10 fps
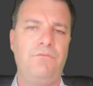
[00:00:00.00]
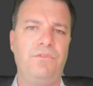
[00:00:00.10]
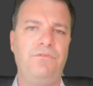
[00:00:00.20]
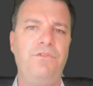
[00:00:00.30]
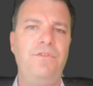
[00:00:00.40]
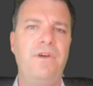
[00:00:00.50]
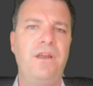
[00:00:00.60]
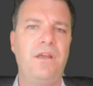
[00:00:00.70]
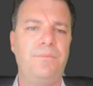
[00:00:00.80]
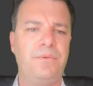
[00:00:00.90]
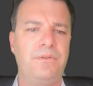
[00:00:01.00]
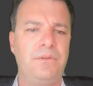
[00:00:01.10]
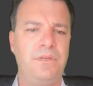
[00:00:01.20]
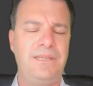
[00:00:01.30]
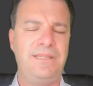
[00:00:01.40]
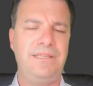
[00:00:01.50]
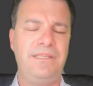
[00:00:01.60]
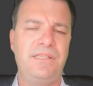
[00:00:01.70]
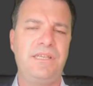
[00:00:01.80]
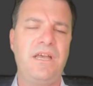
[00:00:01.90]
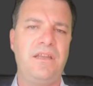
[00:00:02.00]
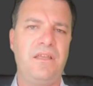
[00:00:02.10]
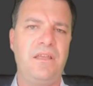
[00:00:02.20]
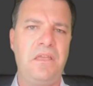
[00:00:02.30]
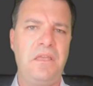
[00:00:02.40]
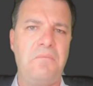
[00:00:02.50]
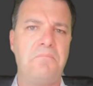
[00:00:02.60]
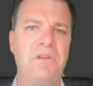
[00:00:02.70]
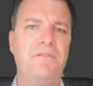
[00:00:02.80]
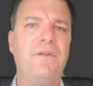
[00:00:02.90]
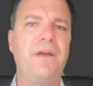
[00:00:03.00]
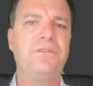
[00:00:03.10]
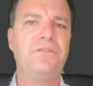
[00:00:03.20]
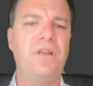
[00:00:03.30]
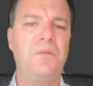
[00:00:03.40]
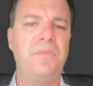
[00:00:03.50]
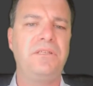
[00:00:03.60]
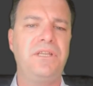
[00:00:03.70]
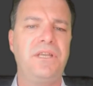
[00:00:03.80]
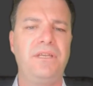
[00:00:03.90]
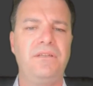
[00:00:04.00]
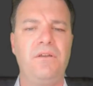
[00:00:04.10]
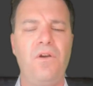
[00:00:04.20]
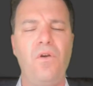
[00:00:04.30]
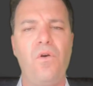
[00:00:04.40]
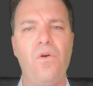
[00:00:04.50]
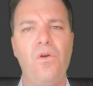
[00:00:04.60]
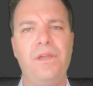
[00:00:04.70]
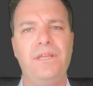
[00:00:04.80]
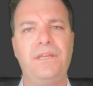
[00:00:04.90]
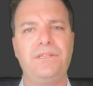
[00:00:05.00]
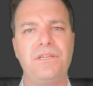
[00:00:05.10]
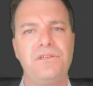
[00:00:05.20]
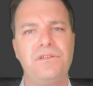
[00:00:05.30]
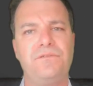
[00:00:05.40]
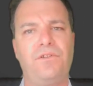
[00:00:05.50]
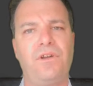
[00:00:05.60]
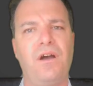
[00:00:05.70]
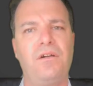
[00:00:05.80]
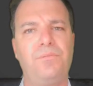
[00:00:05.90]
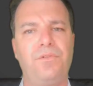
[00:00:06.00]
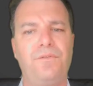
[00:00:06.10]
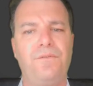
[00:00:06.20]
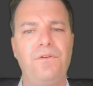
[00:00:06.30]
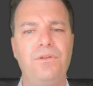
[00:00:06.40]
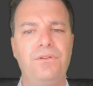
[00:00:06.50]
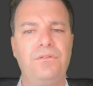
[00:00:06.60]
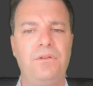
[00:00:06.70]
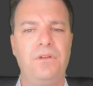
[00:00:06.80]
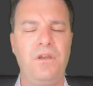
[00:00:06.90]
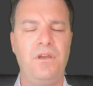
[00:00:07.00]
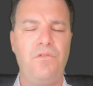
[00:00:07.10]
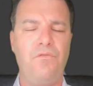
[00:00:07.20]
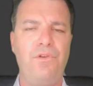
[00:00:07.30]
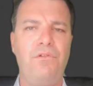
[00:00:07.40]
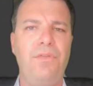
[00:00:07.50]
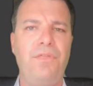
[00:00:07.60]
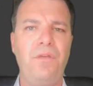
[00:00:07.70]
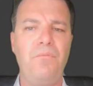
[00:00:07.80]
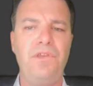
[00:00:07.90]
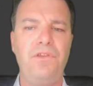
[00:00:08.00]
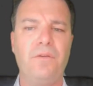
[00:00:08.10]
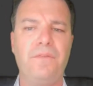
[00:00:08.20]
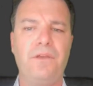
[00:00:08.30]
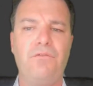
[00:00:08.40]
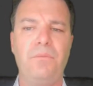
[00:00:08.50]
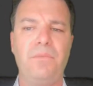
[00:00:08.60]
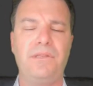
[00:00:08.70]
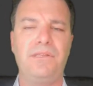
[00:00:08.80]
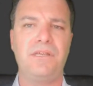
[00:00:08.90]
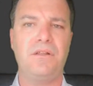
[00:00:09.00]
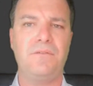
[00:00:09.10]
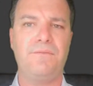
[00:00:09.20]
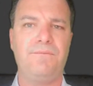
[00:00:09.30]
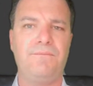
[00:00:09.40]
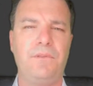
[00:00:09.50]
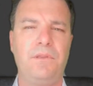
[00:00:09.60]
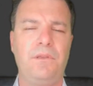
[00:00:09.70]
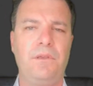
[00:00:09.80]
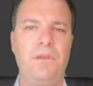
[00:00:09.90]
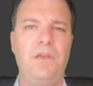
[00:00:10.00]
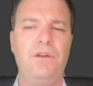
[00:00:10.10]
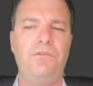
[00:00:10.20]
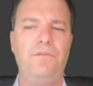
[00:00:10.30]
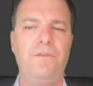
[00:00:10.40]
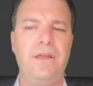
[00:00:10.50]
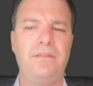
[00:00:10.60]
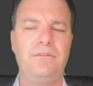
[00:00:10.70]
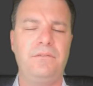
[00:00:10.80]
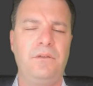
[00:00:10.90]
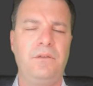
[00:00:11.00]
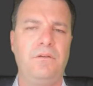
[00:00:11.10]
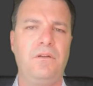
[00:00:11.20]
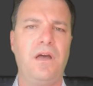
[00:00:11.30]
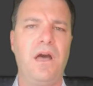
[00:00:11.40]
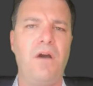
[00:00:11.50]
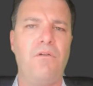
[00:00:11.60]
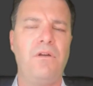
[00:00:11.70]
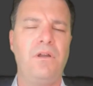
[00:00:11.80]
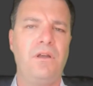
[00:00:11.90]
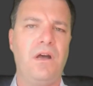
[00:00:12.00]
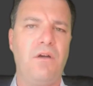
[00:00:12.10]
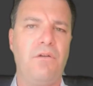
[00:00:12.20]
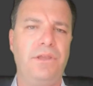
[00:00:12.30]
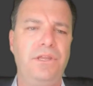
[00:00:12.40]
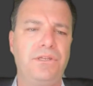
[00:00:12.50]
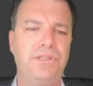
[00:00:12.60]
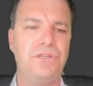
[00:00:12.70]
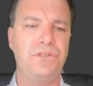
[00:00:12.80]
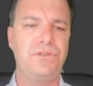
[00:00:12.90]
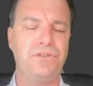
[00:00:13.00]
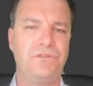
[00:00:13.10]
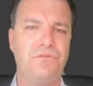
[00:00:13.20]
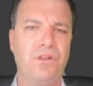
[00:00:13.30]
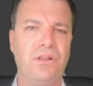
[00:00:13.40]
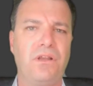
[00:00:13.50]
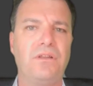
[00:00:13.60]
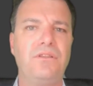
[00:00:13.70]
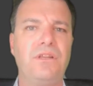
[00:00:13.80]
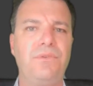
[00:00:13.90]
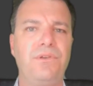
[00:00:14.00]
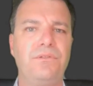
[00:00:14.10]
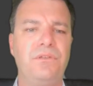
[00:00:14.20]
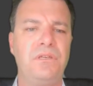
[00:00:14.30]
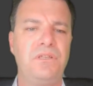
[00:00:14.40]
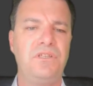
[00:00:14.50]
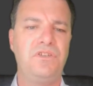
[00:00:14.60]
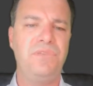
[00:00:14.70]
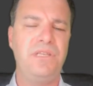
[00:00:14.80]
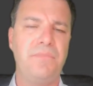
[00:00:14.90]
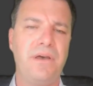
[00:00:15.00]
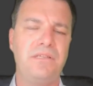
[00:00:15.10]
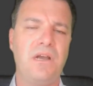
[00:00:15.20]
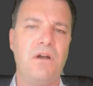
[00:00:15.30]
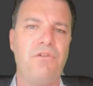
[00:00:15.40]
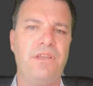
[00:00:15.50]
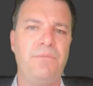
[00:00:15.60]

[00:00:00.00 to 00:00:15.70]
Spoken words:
When we develop, design, manufacture and maintain all heat exchangers from our portfolio, we really think beyond the equipment itself and reflect on how our heat exchangers will contribute to minimize our